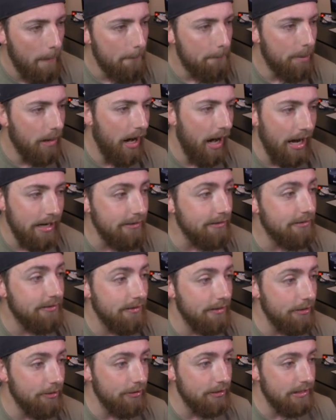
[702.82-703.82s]
but I just
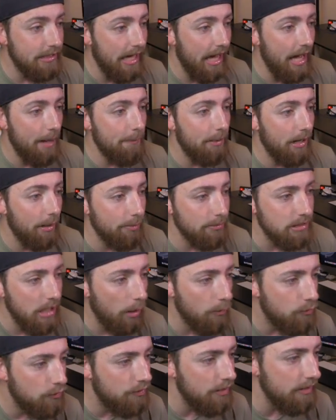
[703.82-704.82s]
literally can't. But here we
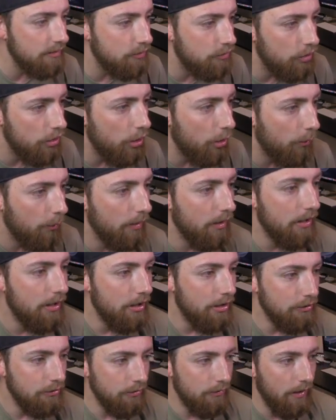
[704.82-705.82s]
go, 6-2.
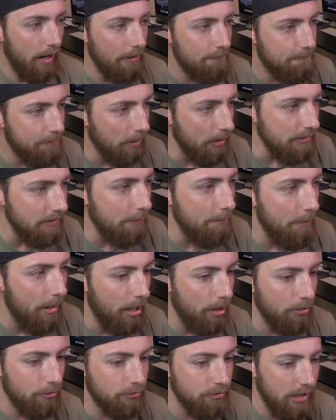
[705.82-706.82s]
Dude, I feel like the
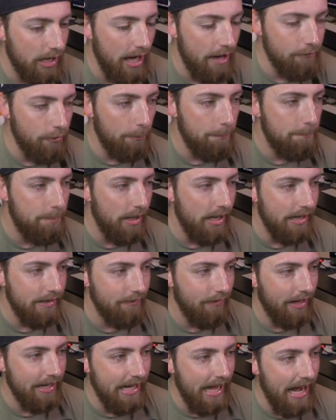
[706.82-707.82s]
Mariners are going to have a
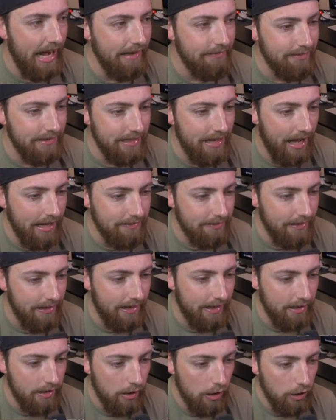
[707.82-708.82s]
big, like, 8th and 9th
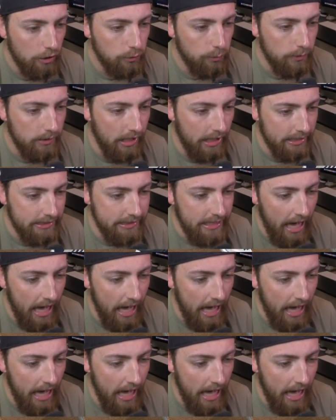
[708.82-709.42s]
inning. So we got to